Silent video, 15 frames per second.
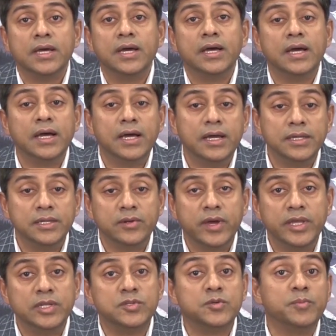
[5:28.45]

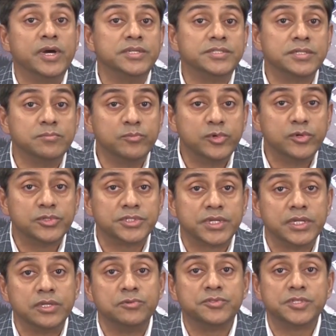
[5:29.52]
I need to buy some books,
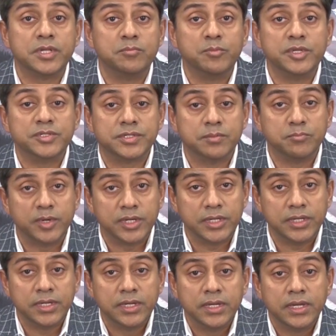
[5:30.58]
can you send me some money?